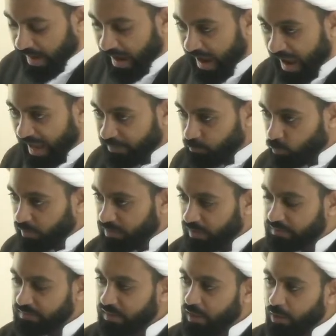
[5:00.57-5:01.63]
And when
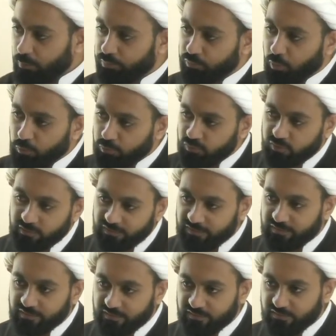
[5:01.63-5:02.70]
Allah approaches
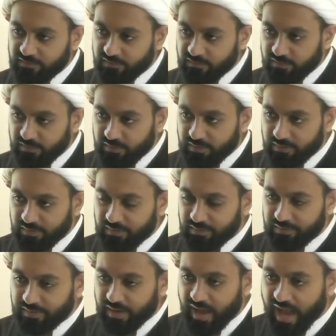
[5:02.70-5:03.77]
this
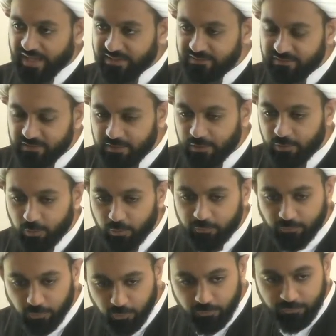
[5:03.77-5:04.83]
idea of
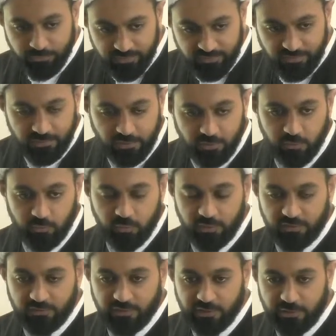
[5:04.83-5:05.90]
orphans in the
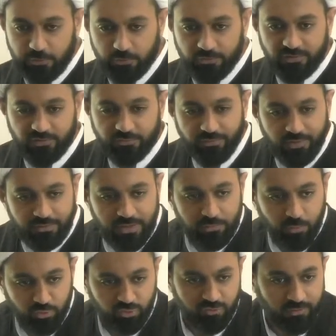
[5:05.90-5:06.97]
community, He uses very
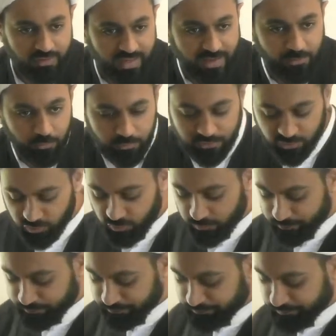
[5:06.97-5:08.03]
emotional language,
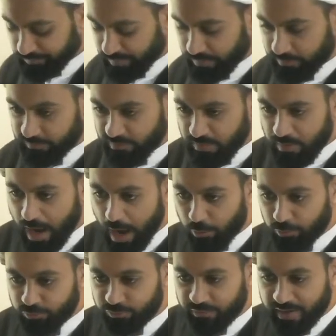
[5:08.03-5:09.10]

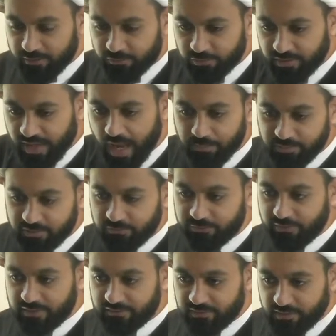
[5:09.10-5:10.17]
somehow trying to
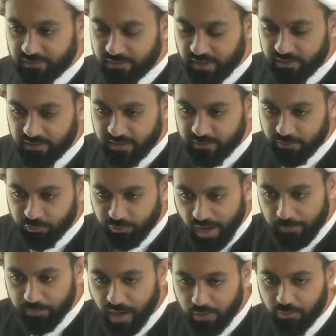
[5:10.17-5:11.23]
captivate and
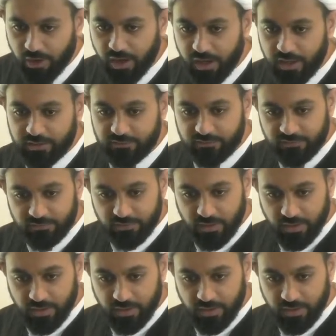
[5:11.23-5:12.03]
grab our hearts,